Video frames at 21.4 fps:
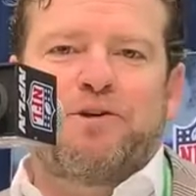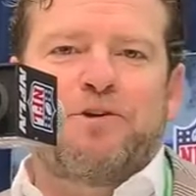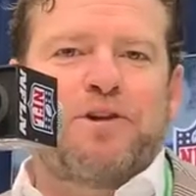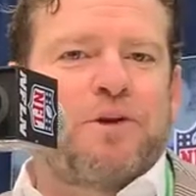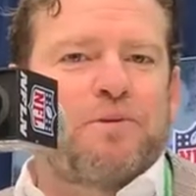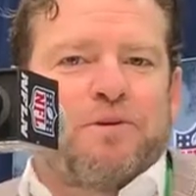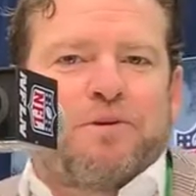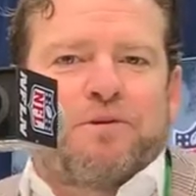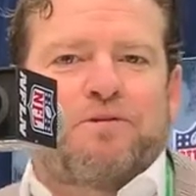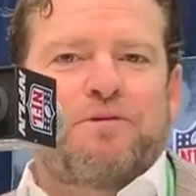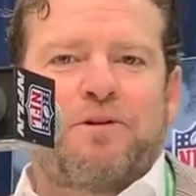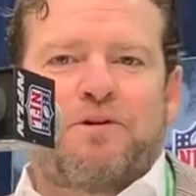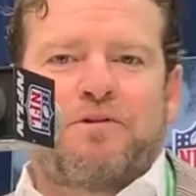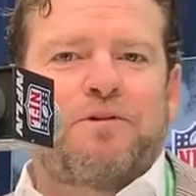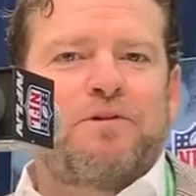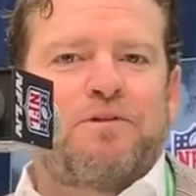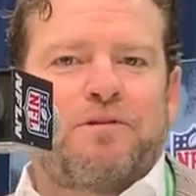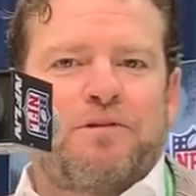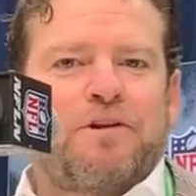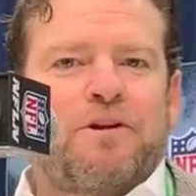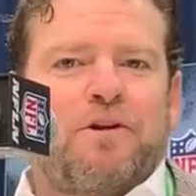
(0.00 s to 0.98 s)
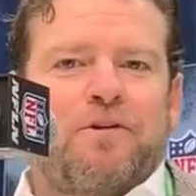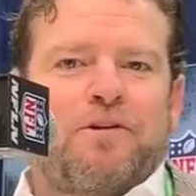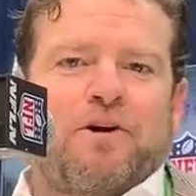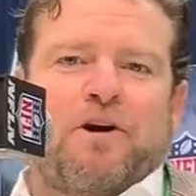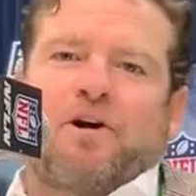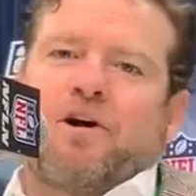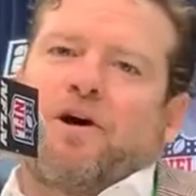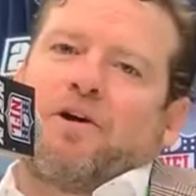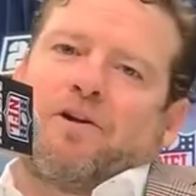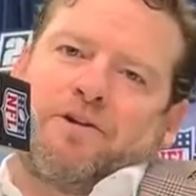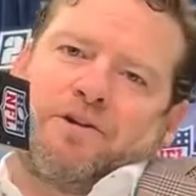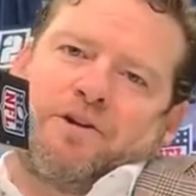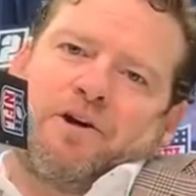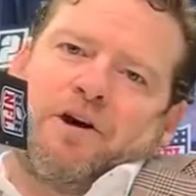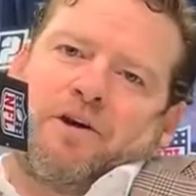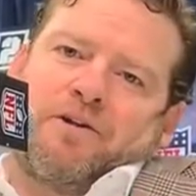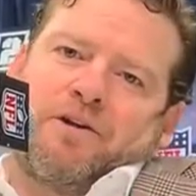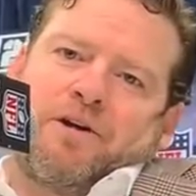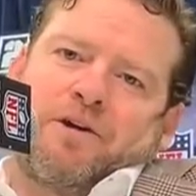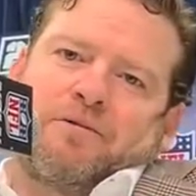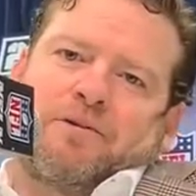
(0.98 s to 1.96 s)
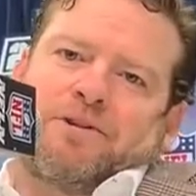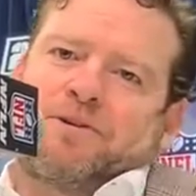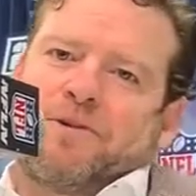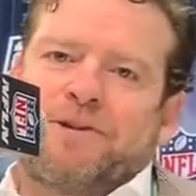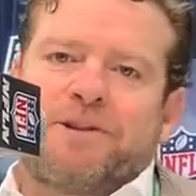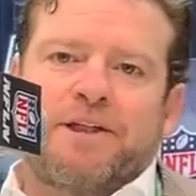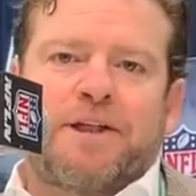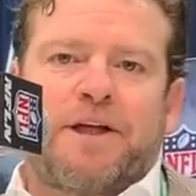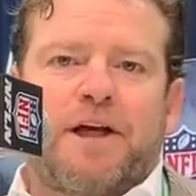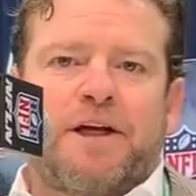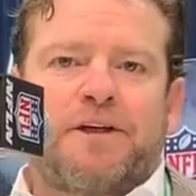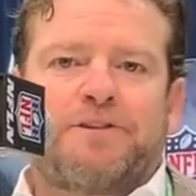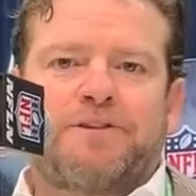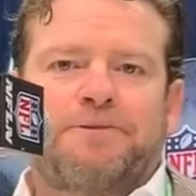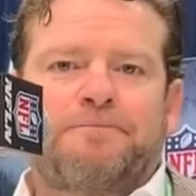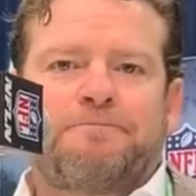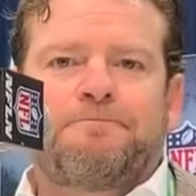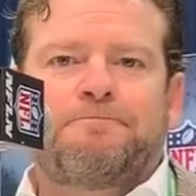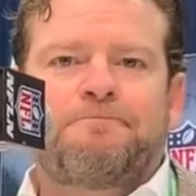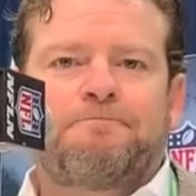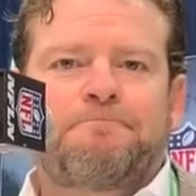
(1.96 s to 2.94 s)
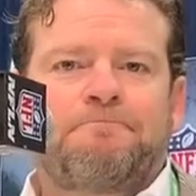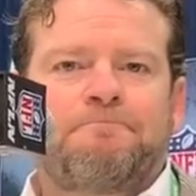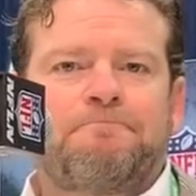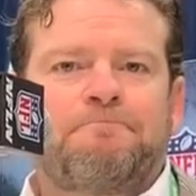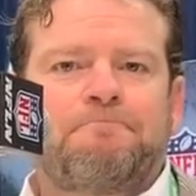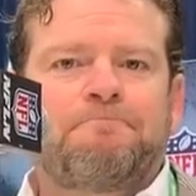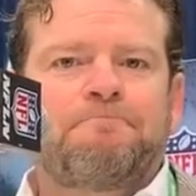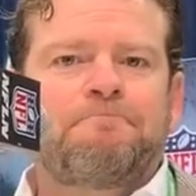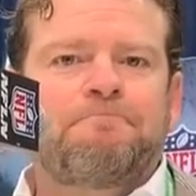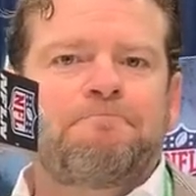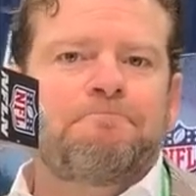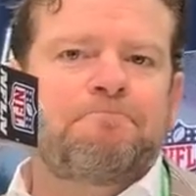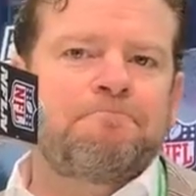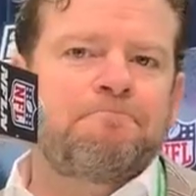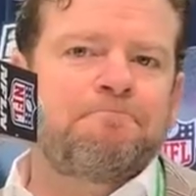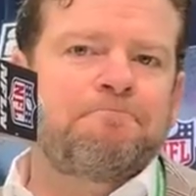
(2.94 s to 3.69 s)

do that with, right. you know, the, all the unrestricted guys. What